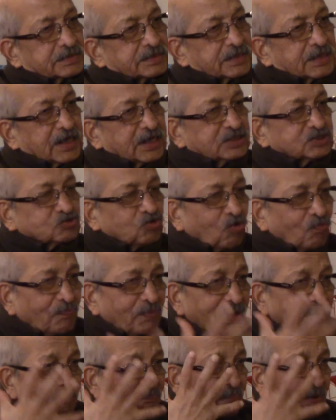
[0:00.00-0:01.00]
It's
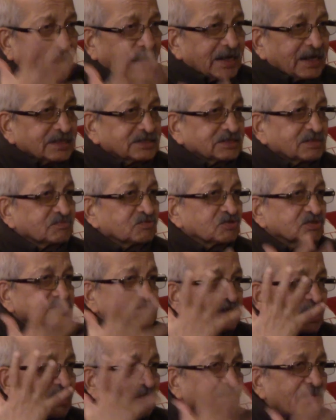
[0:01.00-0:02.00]
open fact, except your
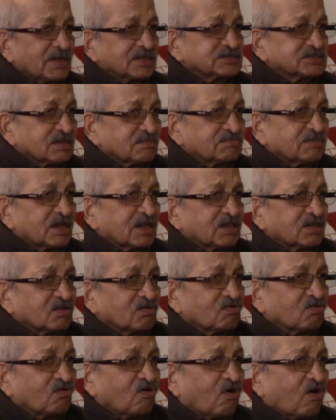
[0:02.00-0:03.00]
selfless self, there is
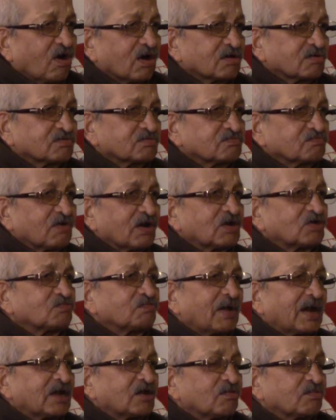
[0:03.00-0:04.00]
no God. Why to
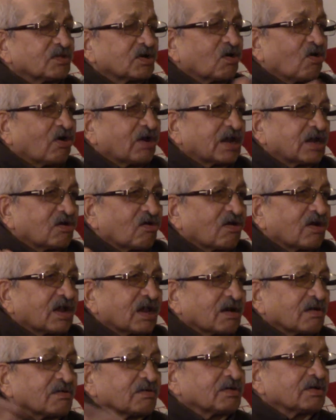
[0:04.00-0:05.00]
find out the God and God
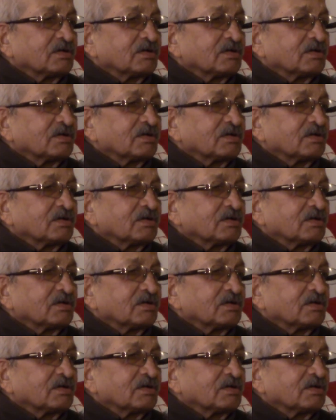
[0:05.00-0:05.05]
now?